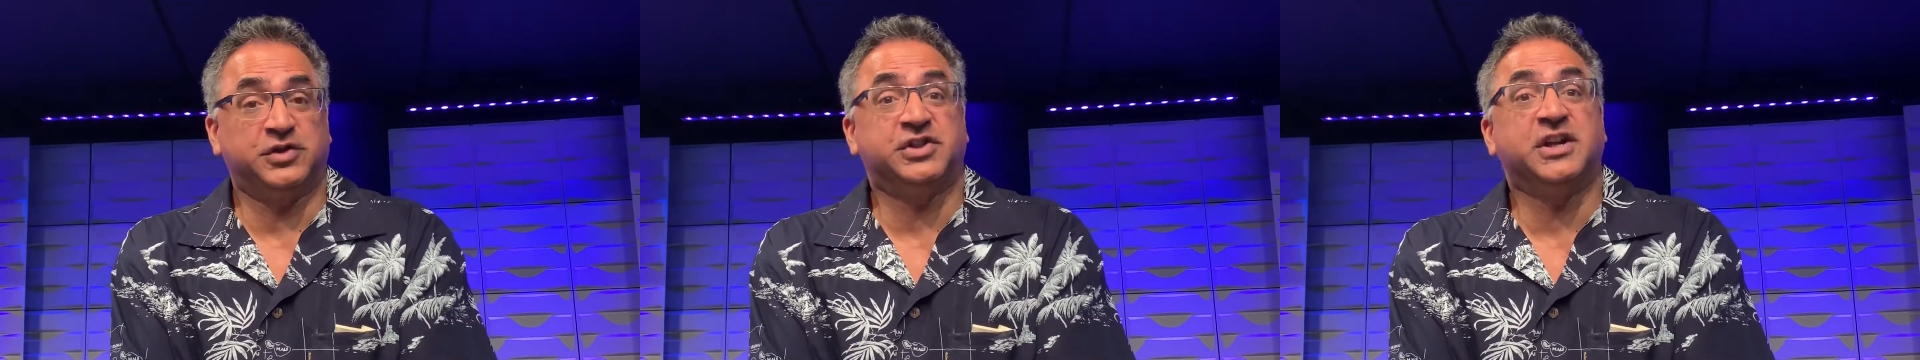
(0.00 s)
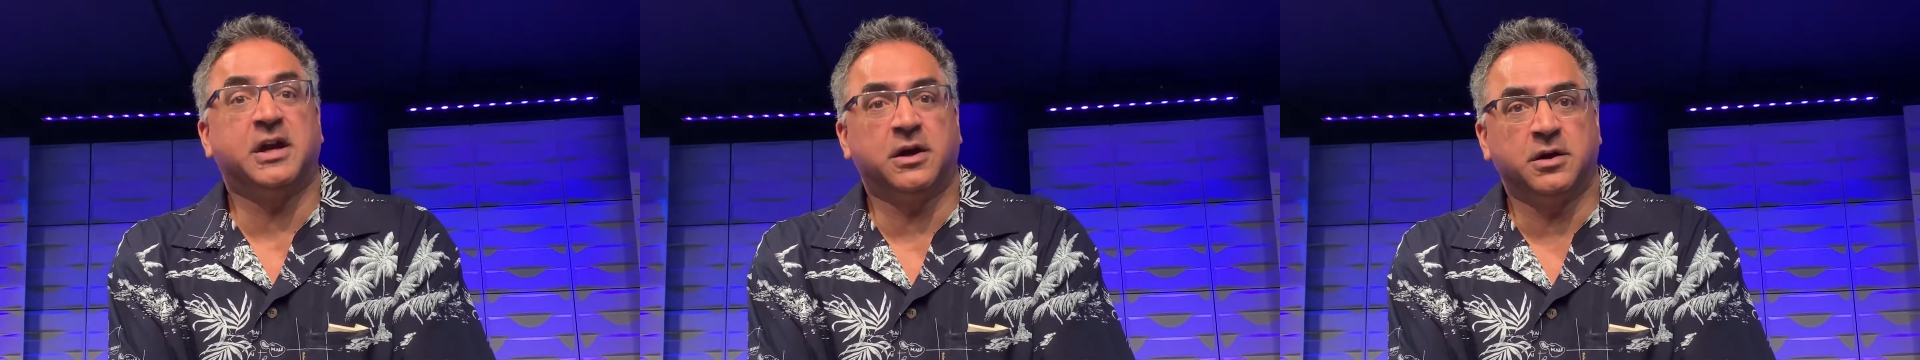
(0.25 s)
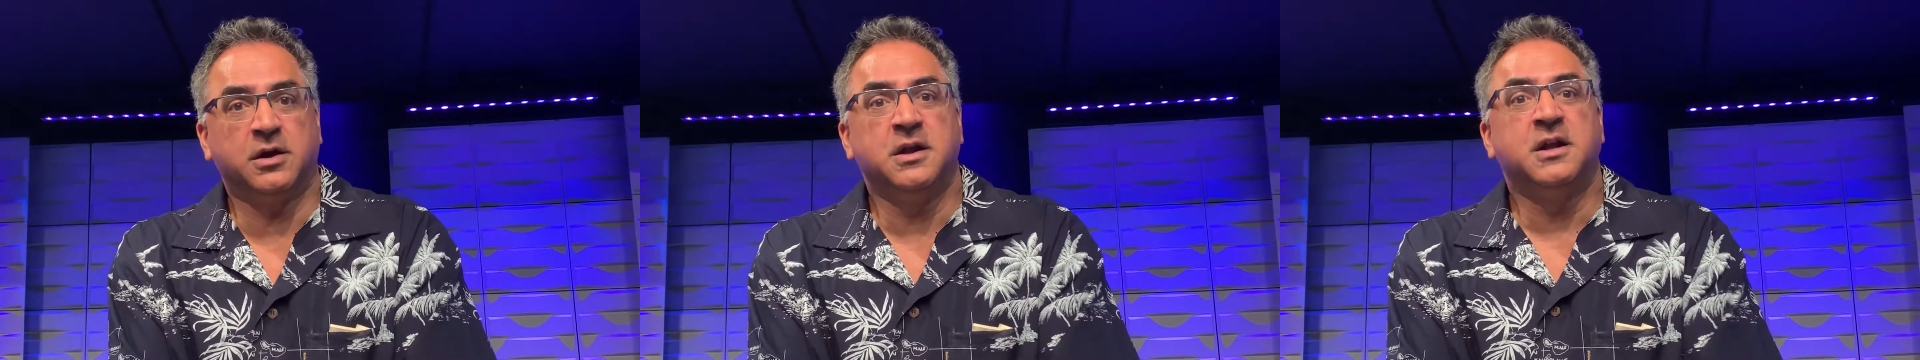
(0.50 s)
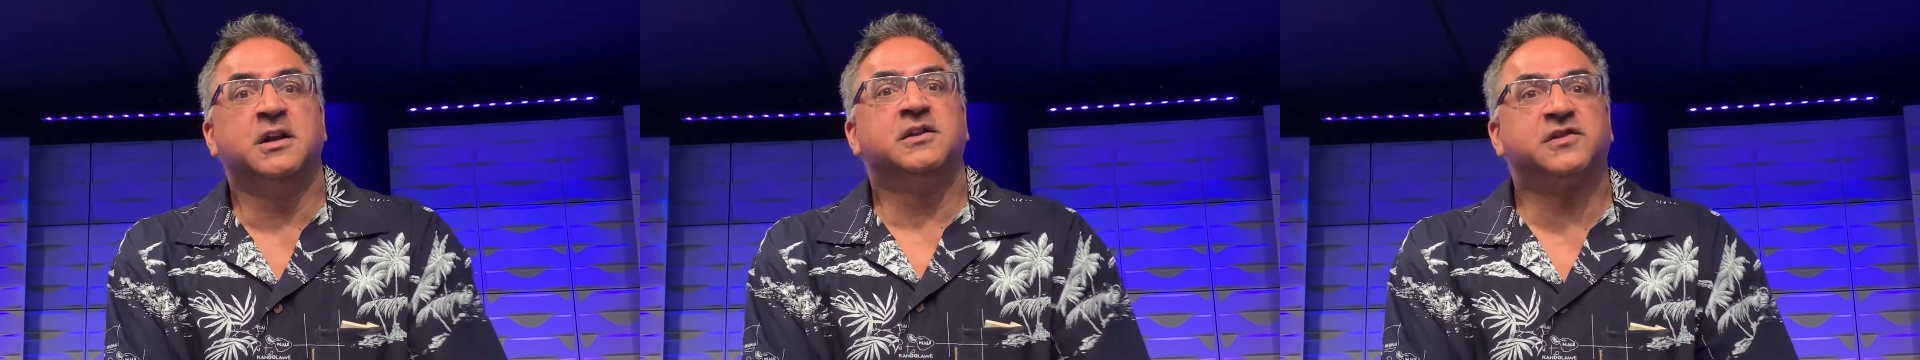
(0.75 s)
share,
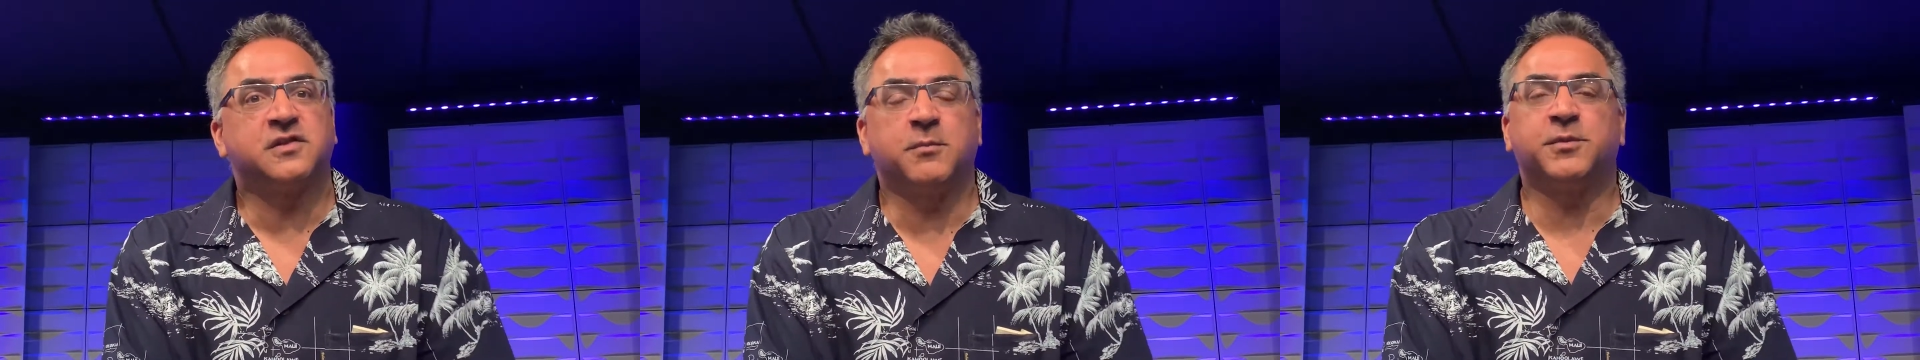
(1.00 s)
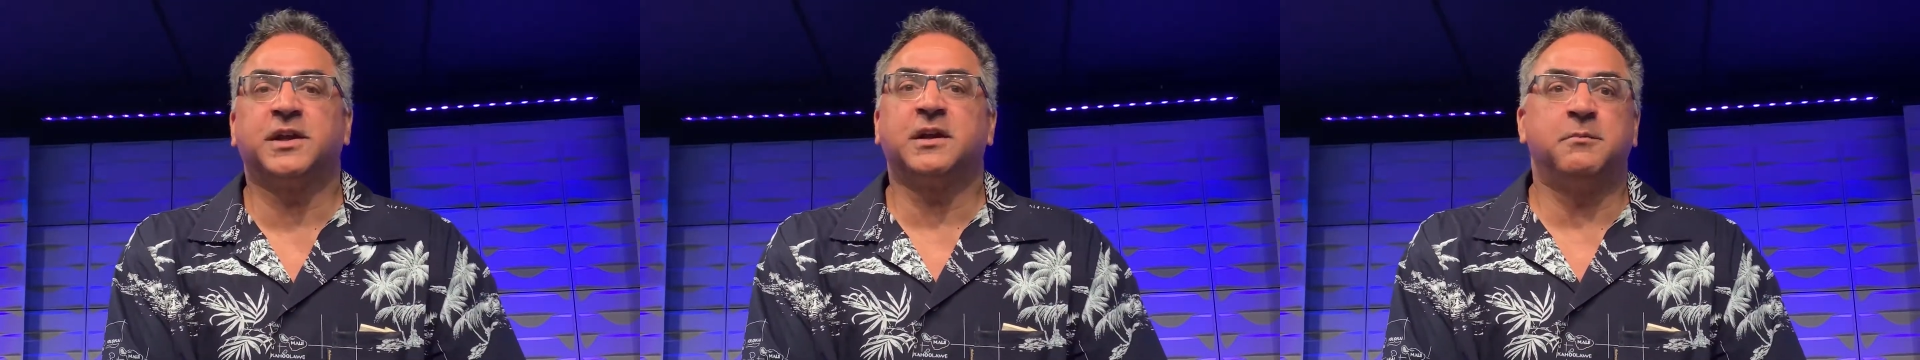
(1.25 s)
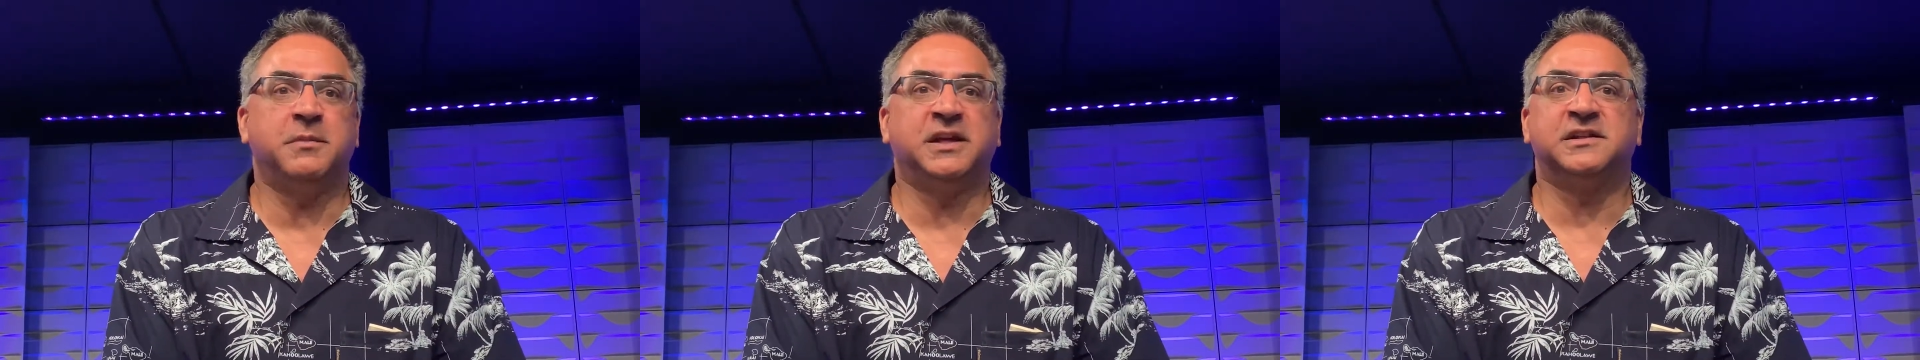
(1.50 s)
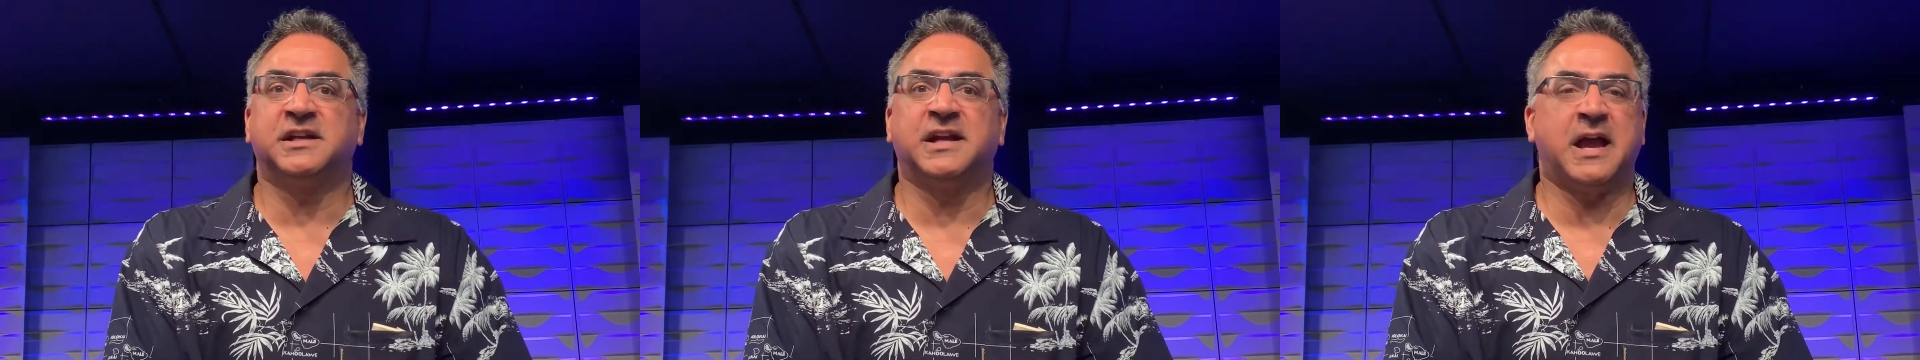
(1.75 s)
something
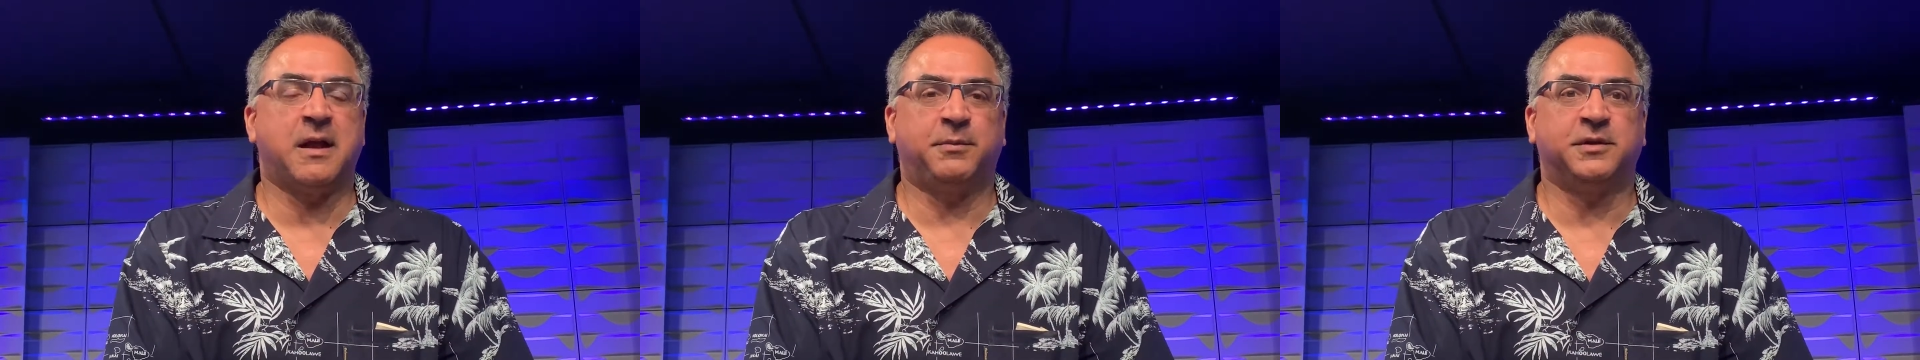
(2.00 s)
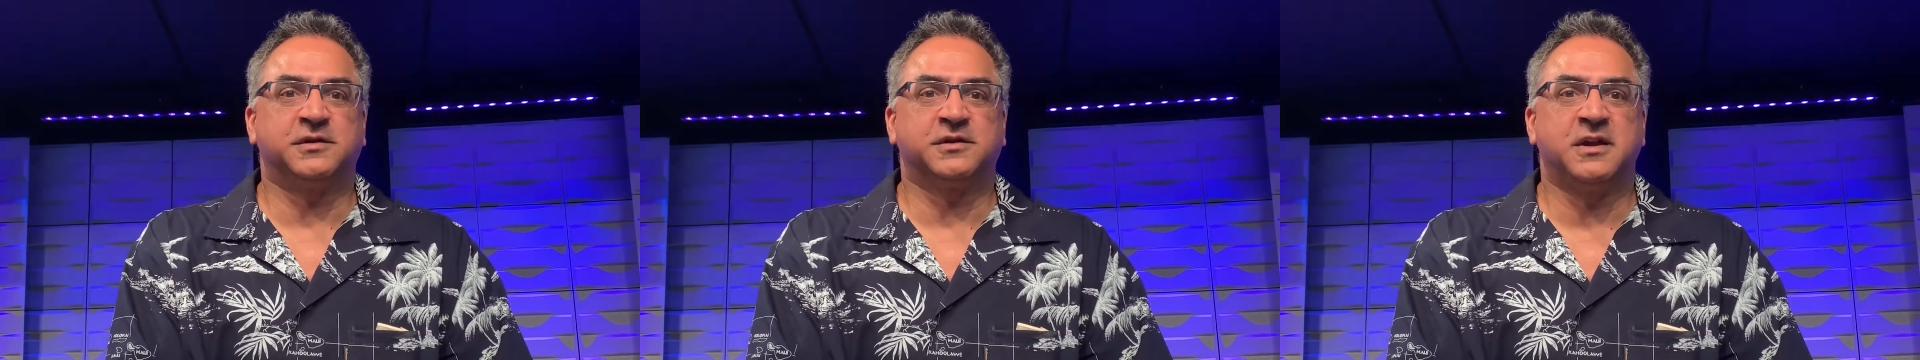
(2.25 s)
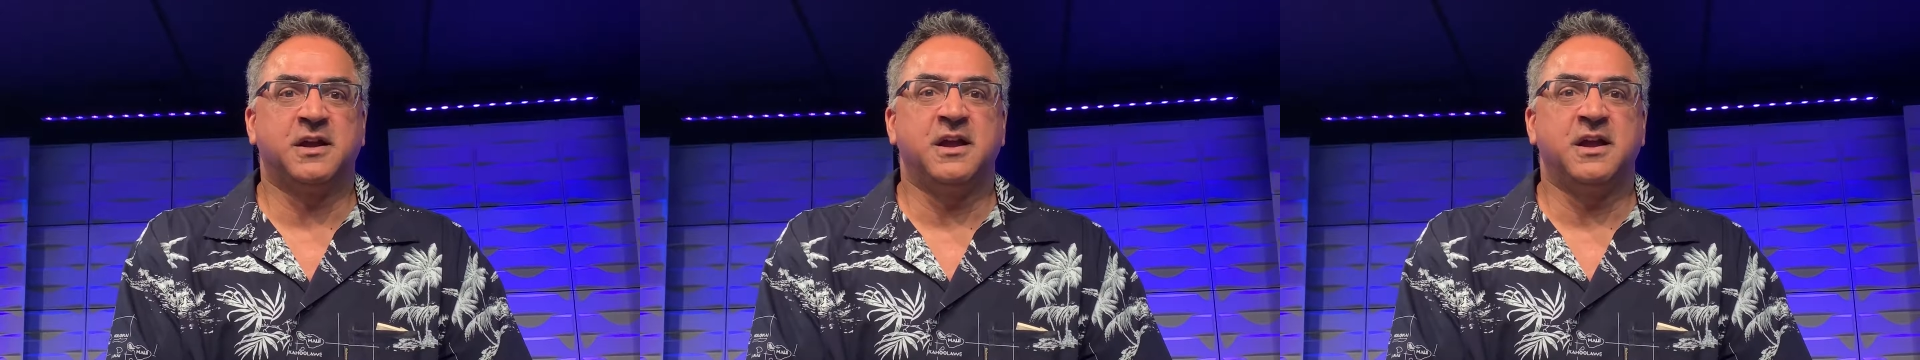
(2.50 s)
amazing happens.